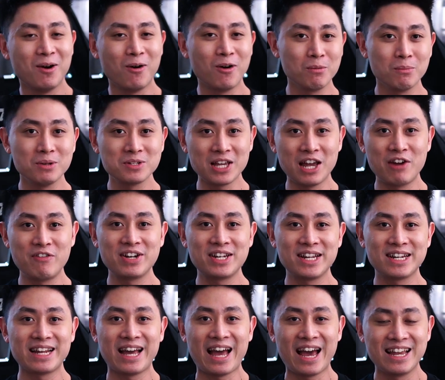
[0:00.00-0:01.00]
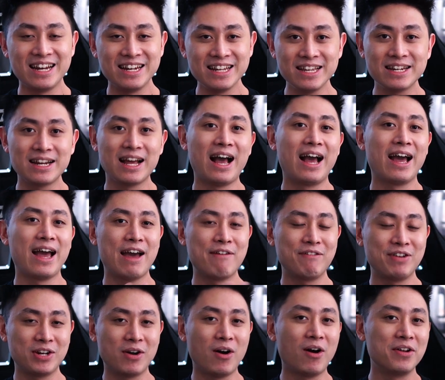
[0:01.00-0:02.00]
Almost everything that I need, I
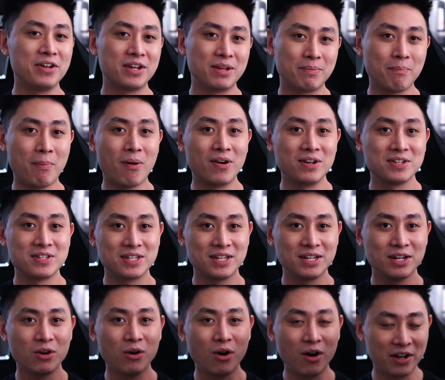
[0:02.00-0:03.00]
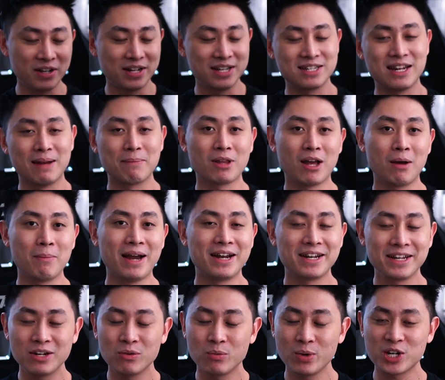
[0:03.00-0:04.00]
have it on the ports here on this laptop. I
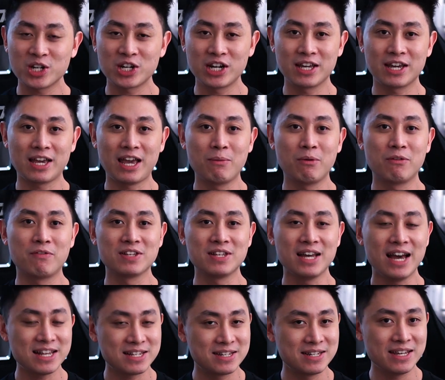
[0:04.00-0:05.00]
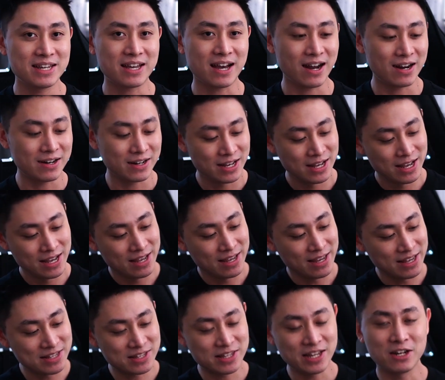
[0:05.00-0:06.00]
did wish that it came with an SD card
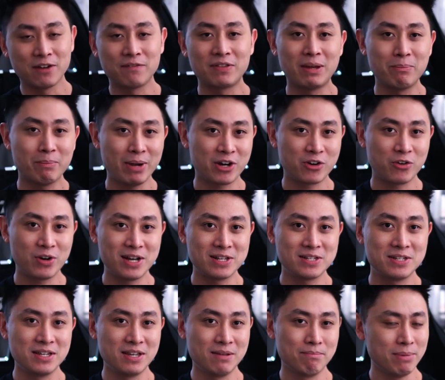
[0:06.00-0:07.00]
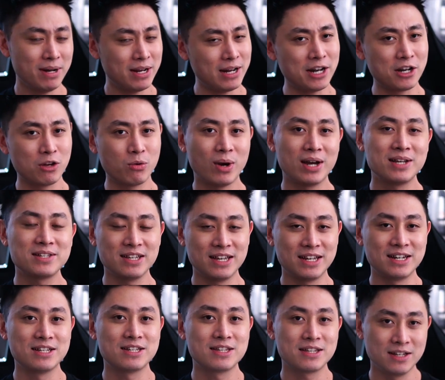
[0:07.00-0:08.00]
instead of that micro SD, but otherwise
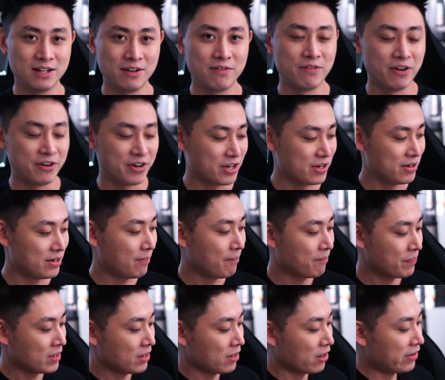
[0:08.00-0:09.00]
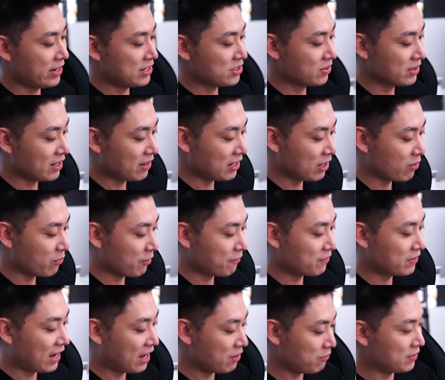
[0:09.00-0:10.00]
it is still very good. Alright, so now that
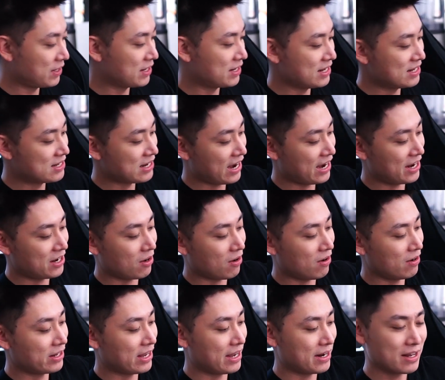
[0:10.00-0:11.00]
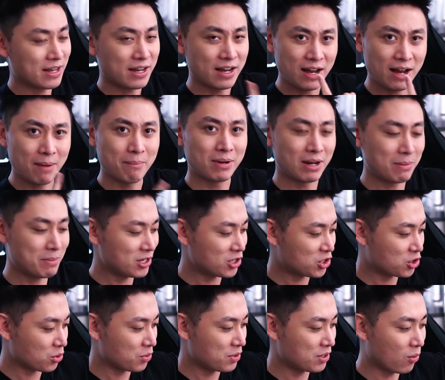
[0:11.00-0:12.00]
we've done with the design and all that, let me
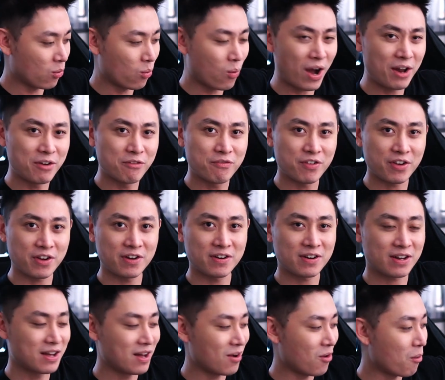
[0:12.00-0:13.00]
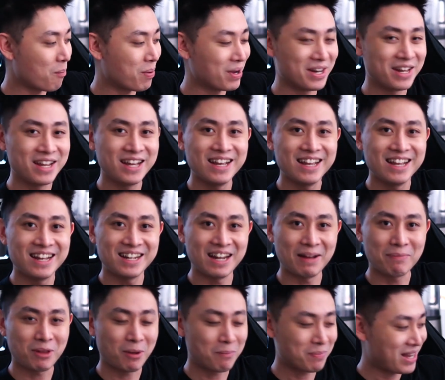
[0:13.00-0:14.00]
just show you the one finger open
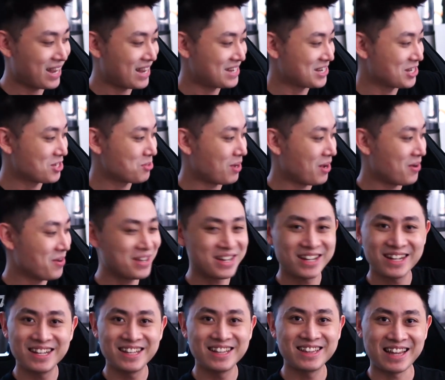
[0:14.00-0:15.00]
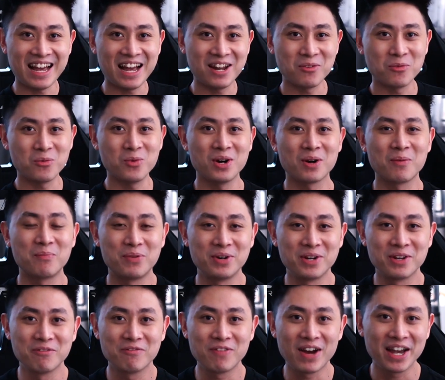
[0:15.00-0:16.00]
laptop test as well. That worked
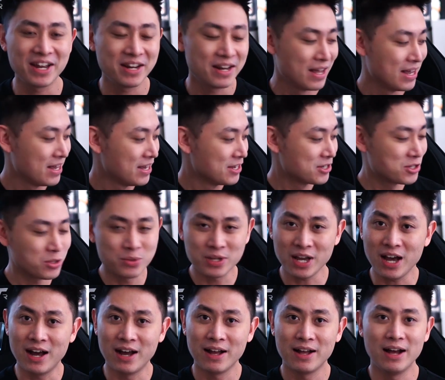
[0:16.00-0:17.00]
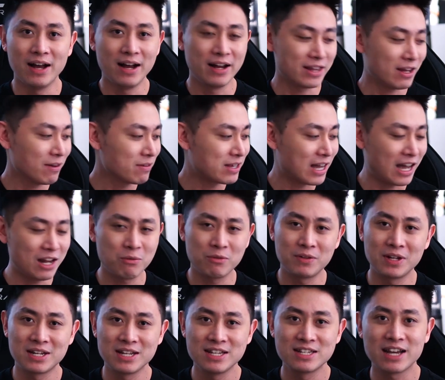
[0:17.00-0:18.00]
pretty fine. So yeah, now done with
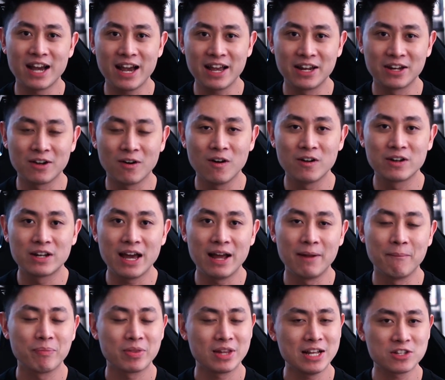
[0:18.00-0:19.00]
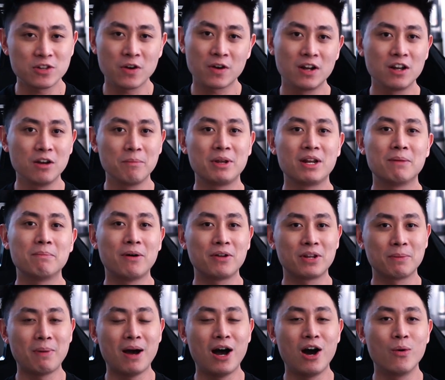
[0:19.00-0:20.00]
the design and all that, let's talk a little bit about
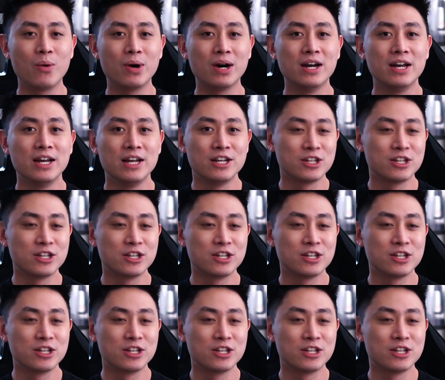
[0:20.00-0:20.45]
the power.